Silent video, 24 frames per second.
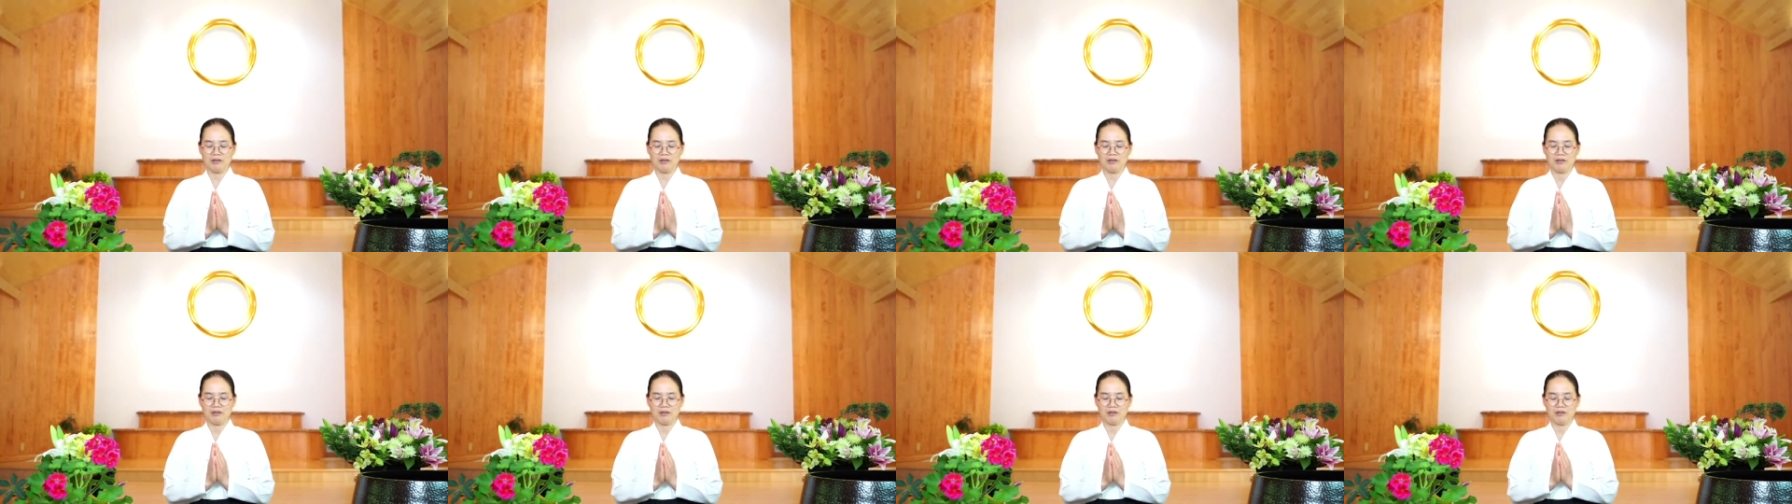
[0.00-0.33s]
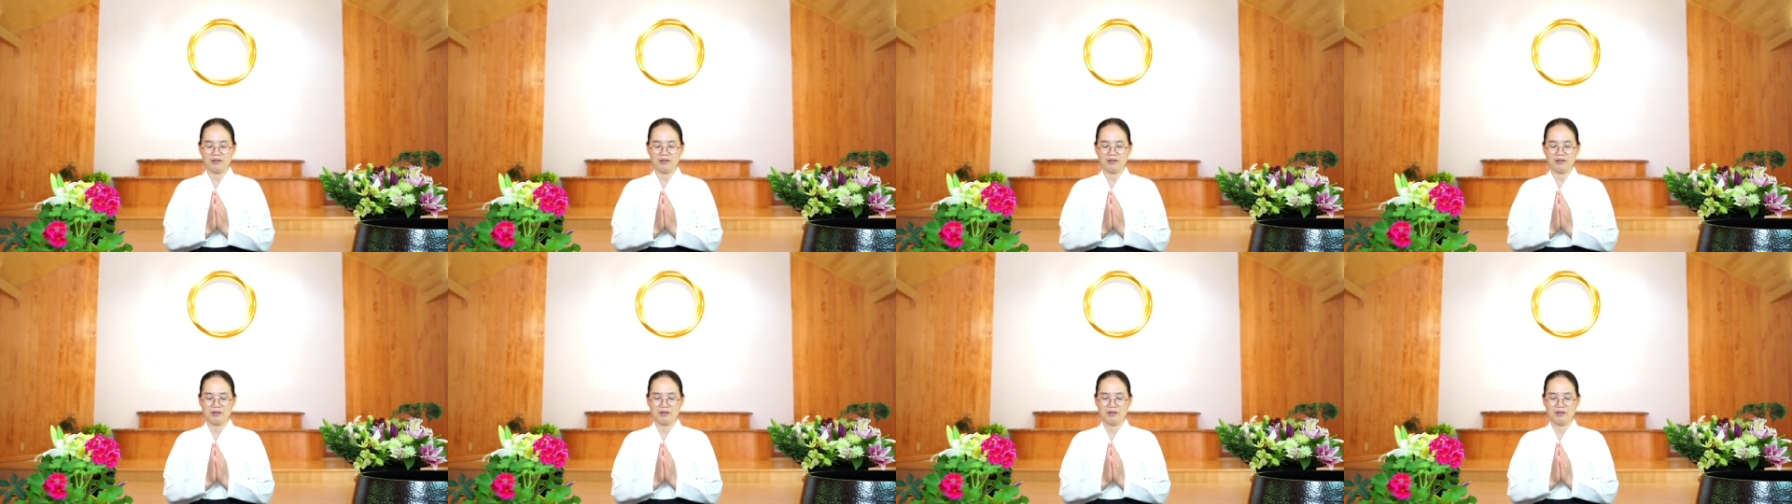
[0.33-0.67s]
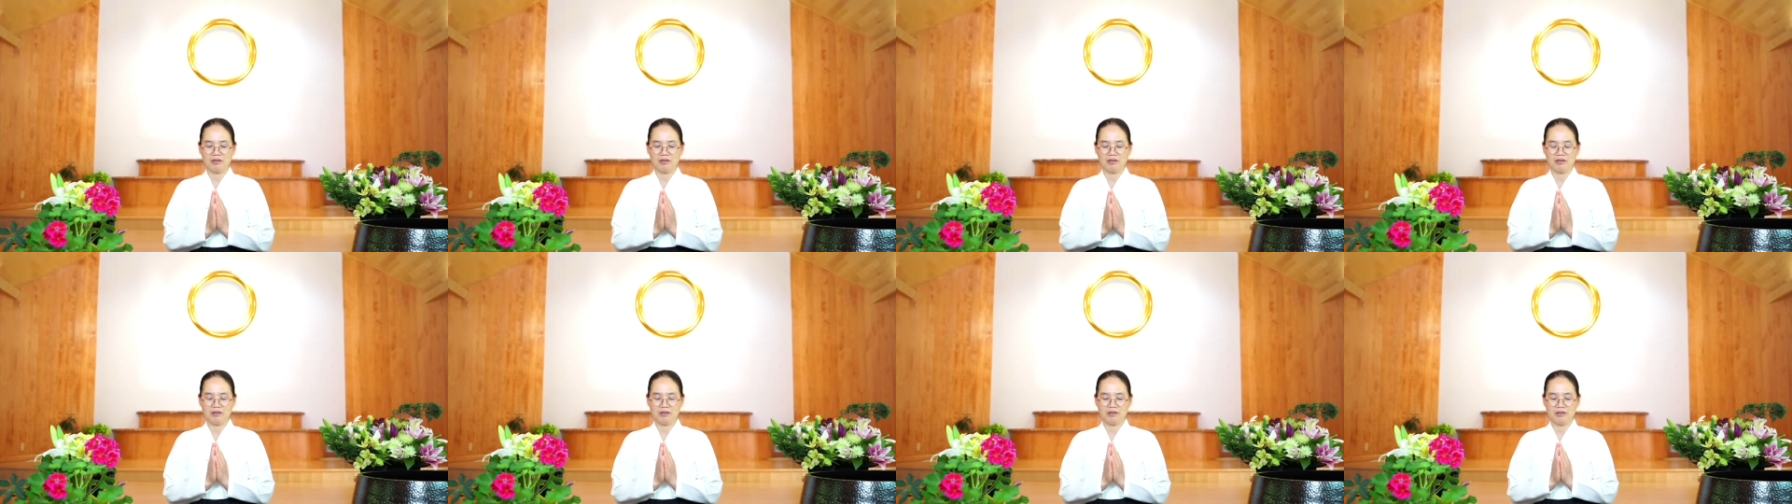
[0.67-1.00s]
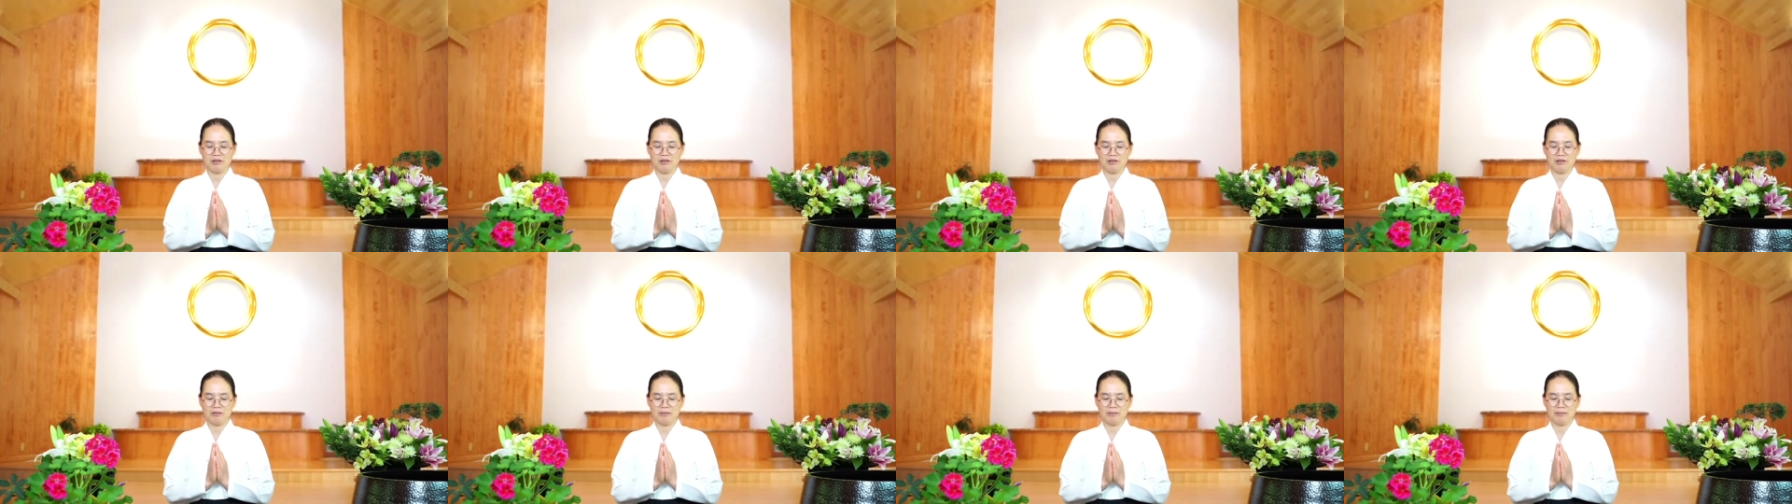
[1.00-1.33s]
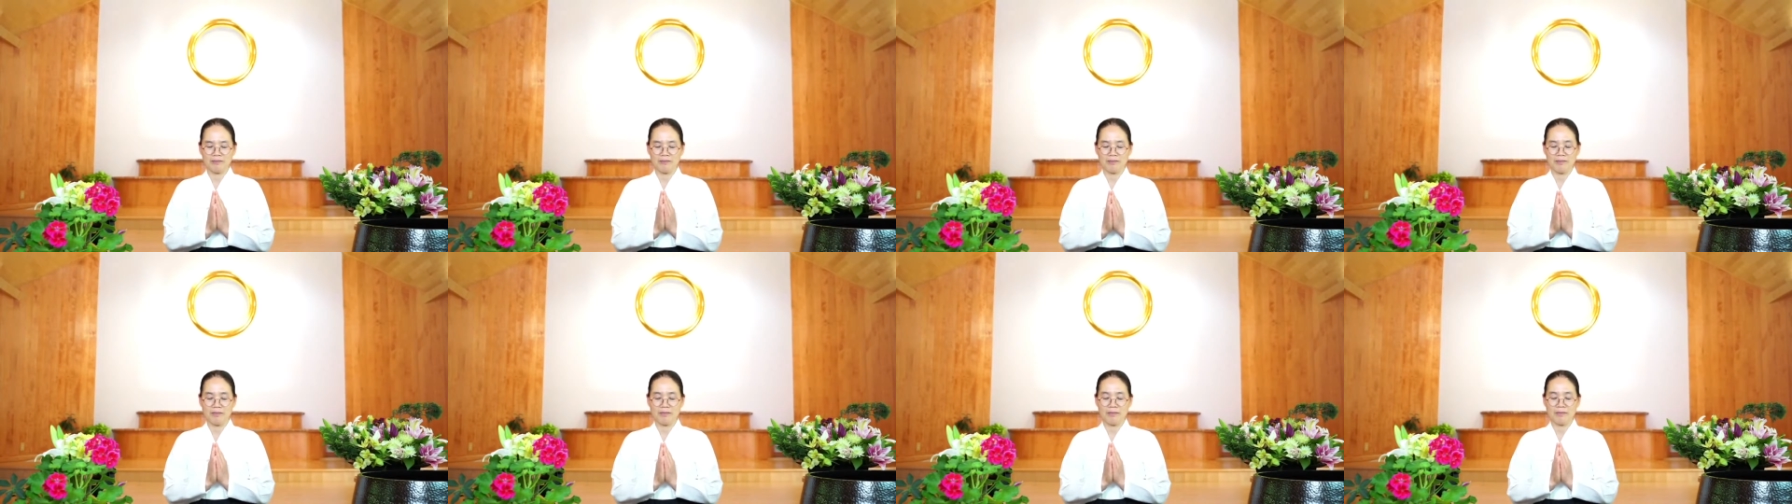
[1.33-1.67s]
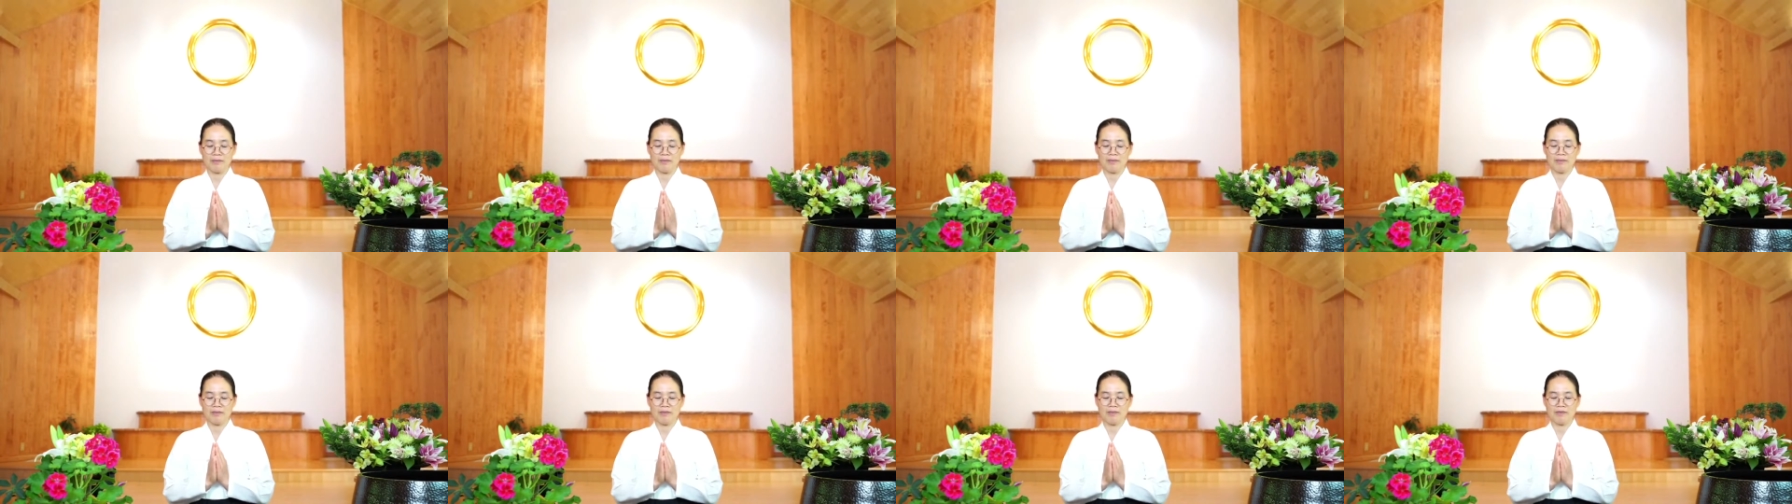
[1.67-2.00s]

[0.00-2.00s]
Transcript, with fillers: May, May you be well